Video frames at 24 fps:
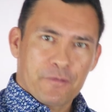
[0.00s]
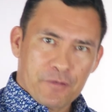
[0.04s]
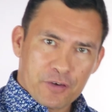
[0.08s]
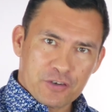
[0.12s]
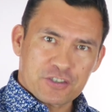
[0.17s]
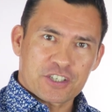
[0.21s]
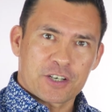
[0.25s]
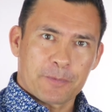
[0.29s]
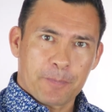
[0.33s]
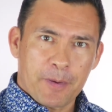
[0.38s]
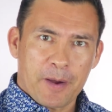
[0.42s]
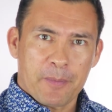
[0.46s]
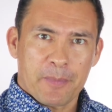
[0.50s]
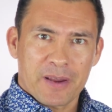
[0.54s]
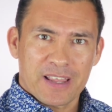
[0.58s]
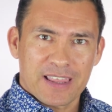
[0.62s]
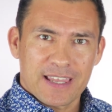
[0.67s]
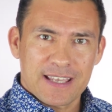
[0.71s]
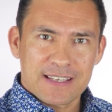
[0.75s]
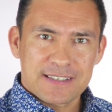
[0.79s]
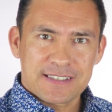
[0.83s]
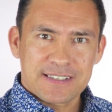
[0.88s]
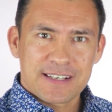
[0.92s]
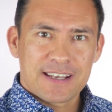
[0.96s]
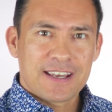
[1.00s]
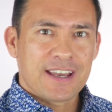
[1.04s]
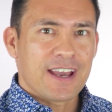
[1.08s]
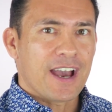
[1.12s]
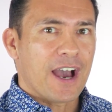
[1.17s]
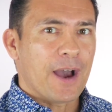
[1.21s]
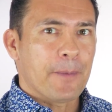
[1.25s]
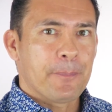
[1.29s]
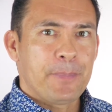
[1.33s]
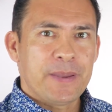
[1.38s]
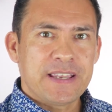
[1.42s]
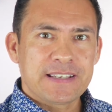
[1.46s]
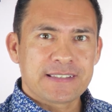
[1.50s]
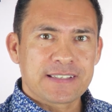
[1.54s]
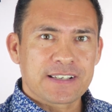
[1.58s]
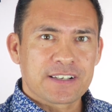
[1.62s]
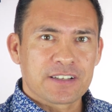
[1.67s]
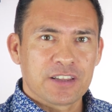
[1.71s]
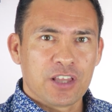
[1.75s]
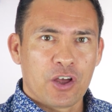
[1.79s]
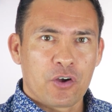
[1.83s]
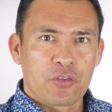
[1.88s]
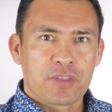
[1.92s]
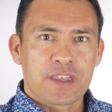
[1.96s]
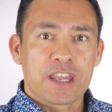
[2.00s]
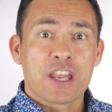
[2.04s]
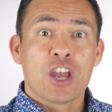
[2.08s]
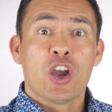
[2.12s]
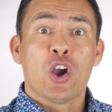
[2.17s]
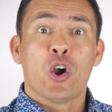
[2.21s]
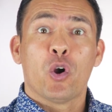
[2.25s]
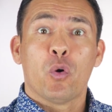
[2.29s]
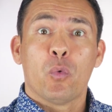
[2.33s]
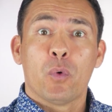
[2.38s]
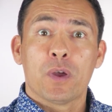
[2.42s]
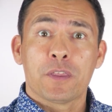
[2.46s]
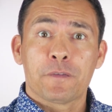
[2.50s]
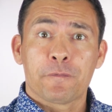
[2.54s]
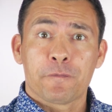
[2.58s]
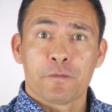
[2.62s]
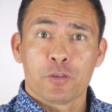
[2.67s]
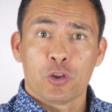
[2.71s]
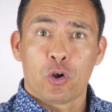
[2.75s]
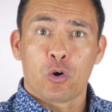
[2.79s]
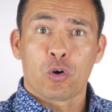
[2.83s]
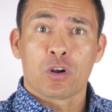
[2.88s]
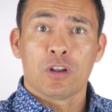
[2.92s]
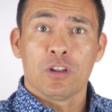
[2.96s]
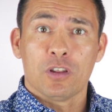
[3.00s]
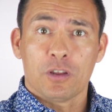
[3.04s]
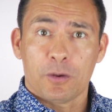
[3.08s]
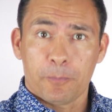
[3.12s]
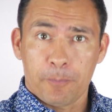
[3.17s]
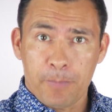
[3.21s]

First up on my list, a piece of clothing with floral